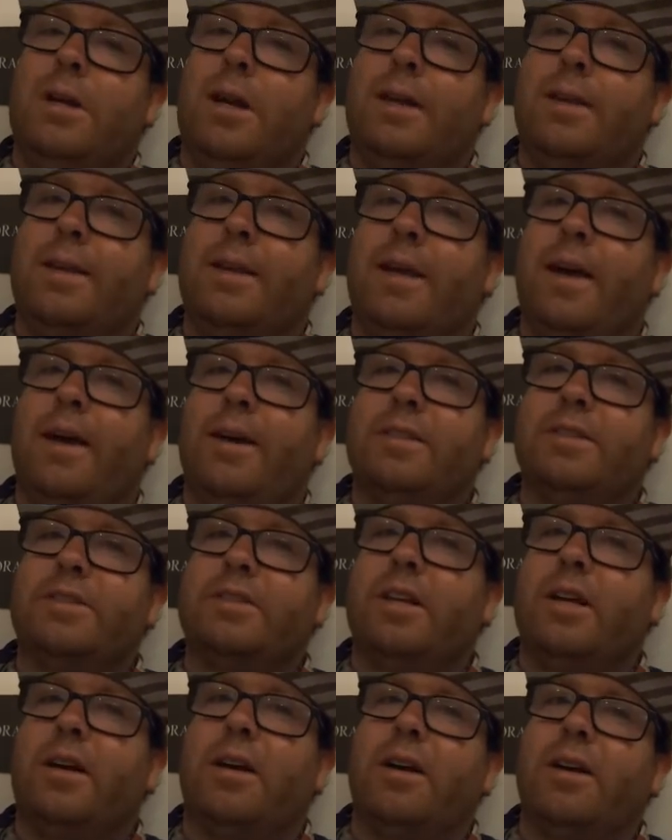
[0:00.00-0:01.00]
at the night
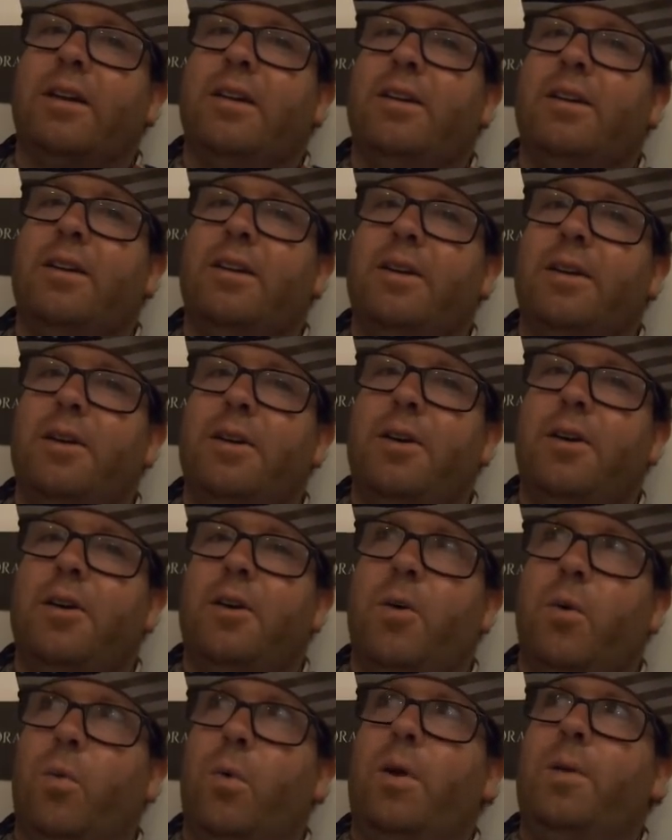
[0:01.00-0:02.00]
sky.
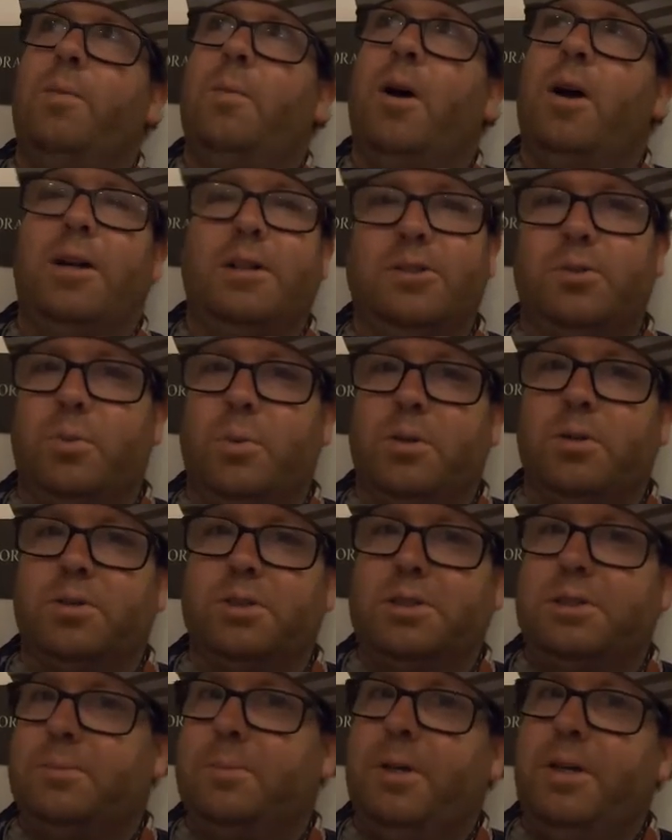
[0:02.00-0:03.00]
We might as well
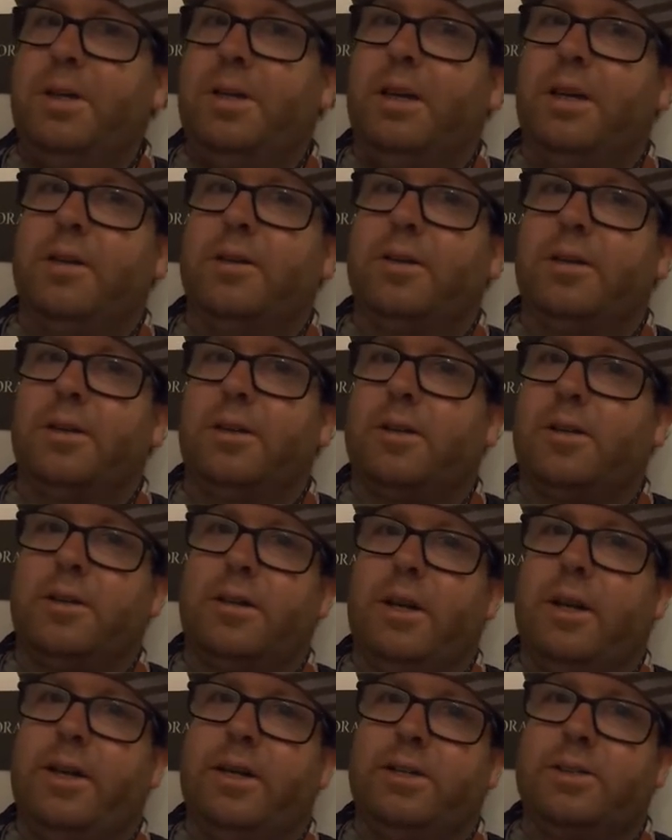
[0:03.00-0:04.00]
just be
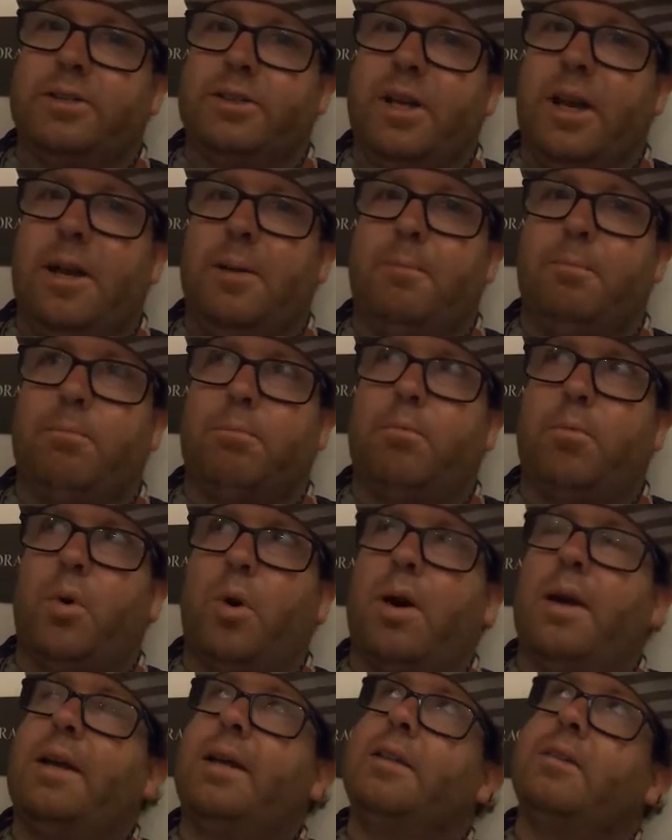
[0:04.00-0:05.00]
another gosh damn
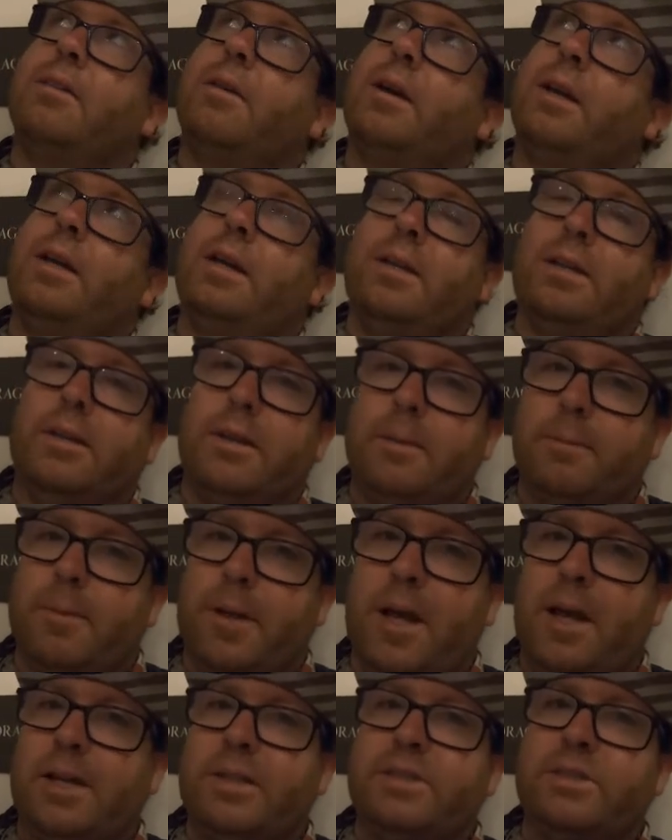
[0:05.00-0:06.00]
bright light in the
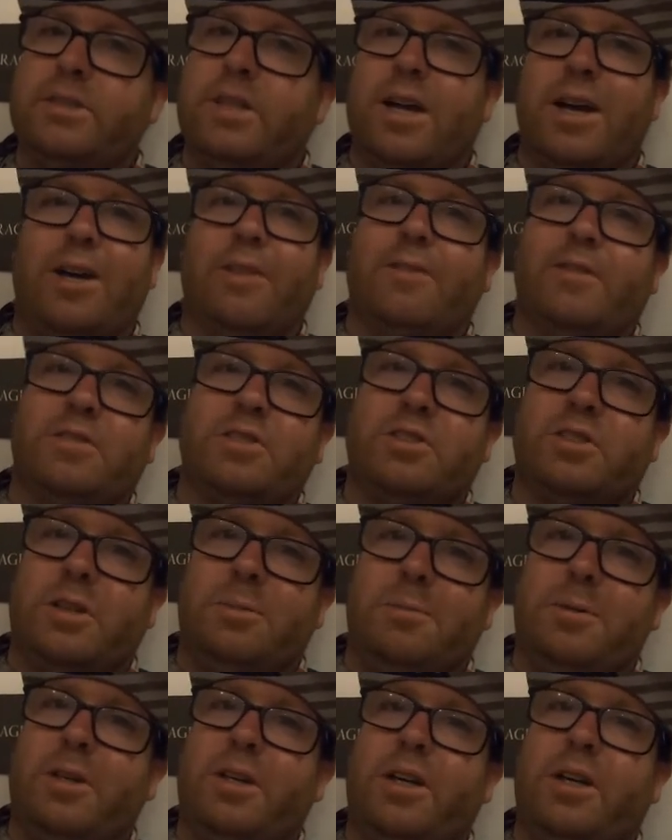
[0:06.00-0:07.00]
night sky for
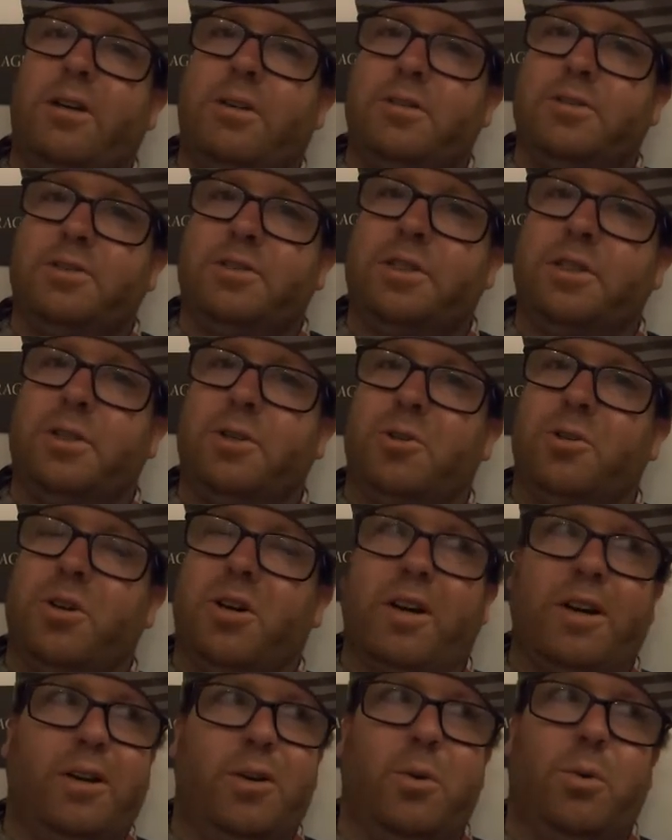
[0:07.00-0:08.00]
somebody else too,
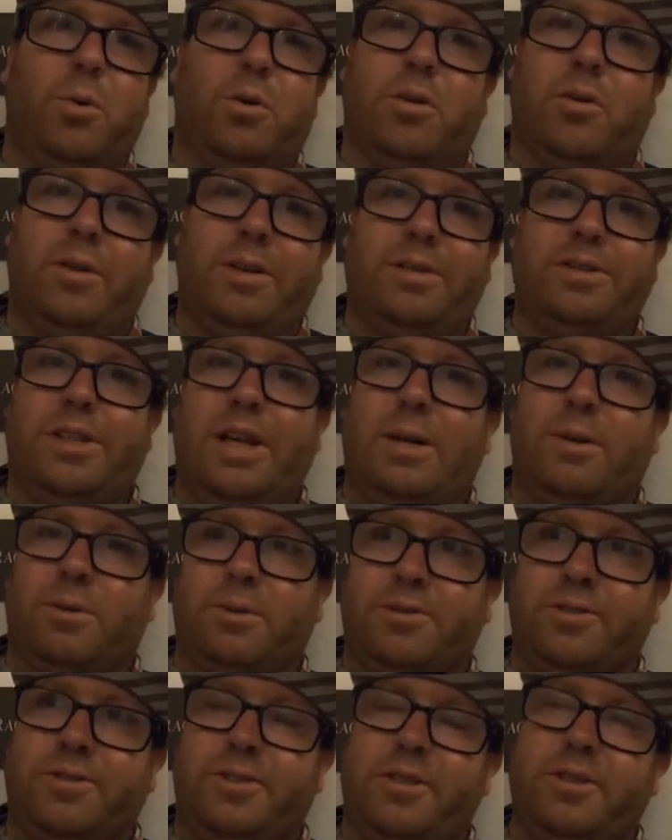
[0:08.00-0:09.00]
right? Or at least
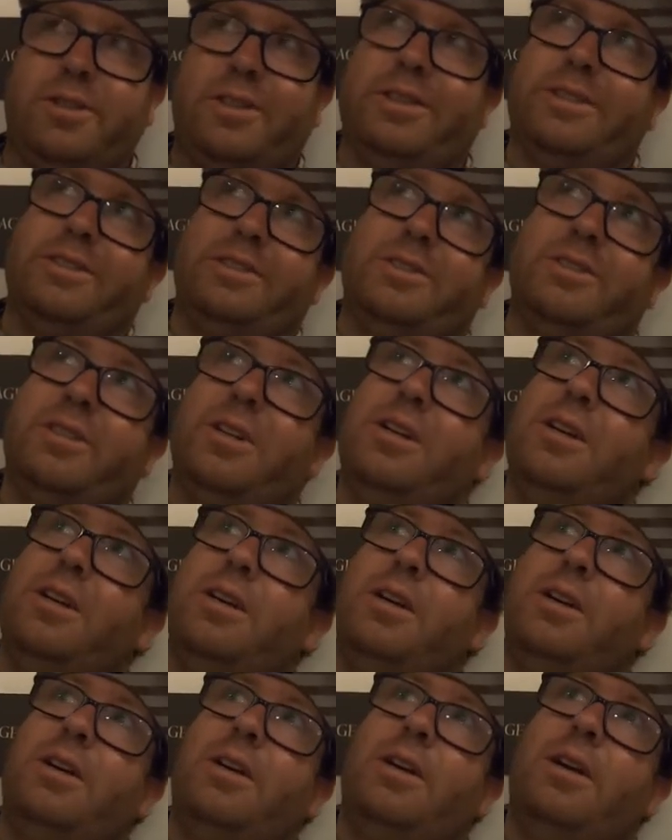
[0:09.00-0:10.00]
our sun is.
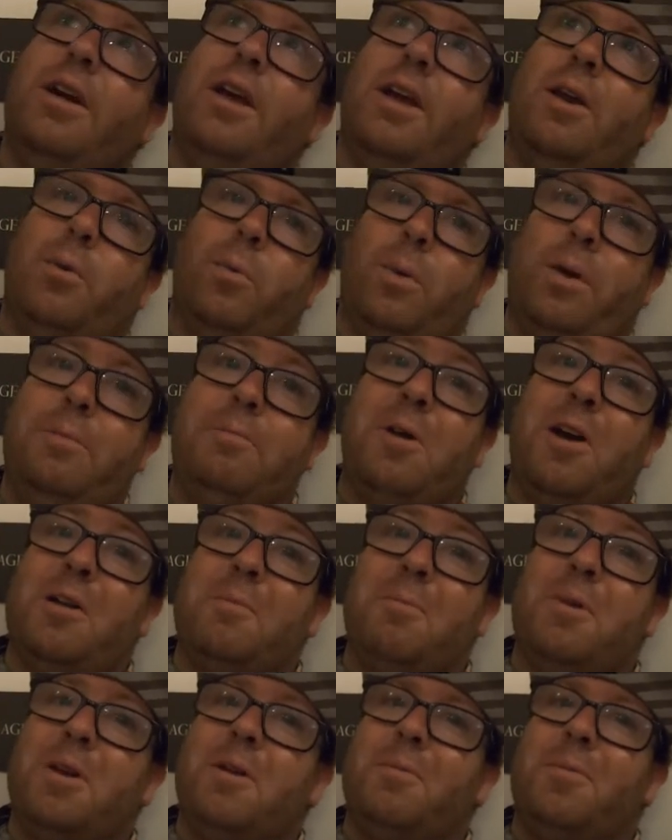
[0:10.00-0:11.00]
And we
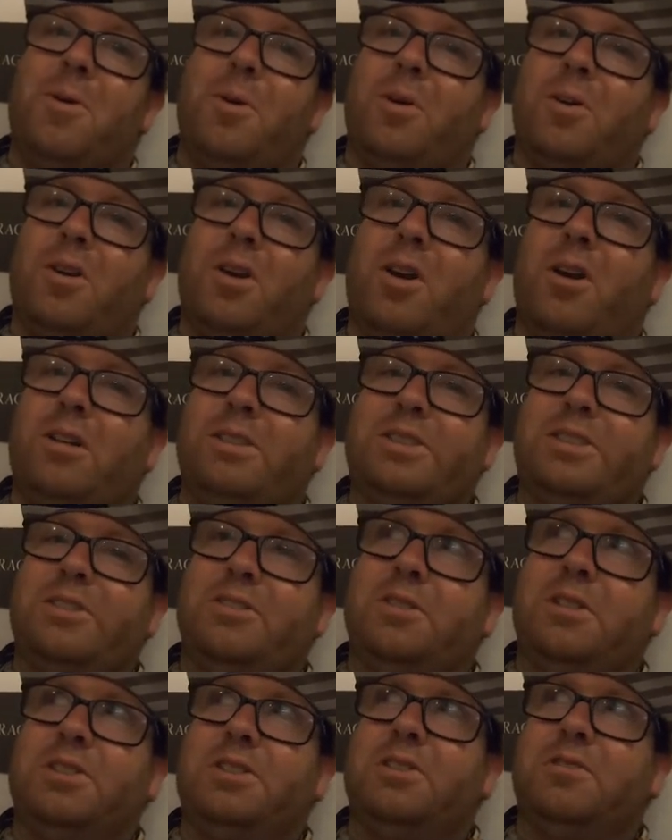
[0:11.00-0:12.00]
might be a part of
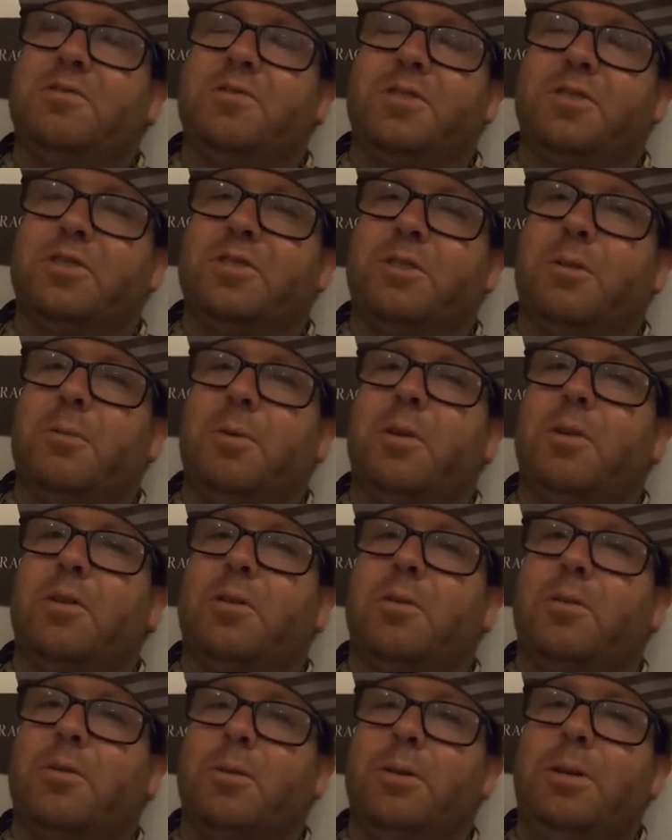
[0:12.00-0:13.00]
constellation for some
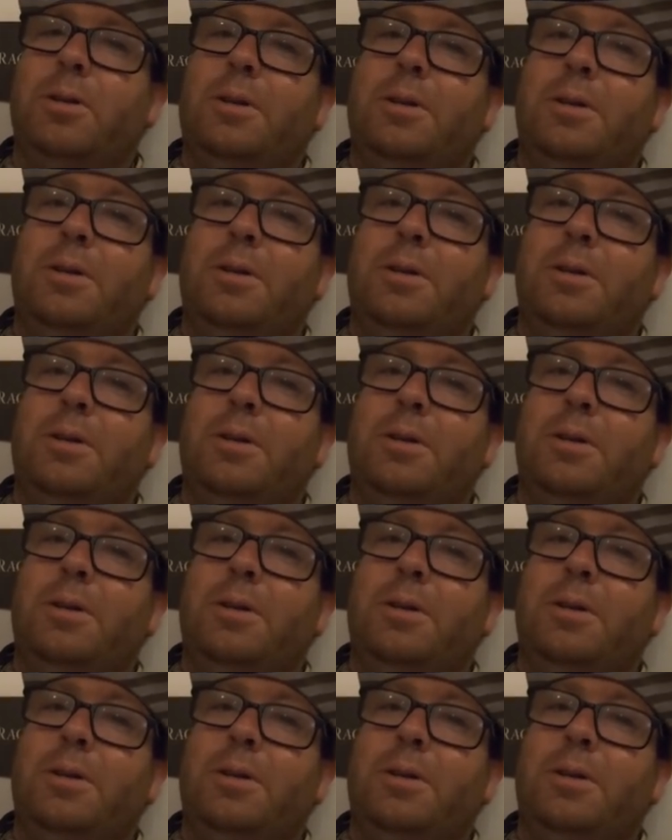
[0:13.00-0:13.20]
other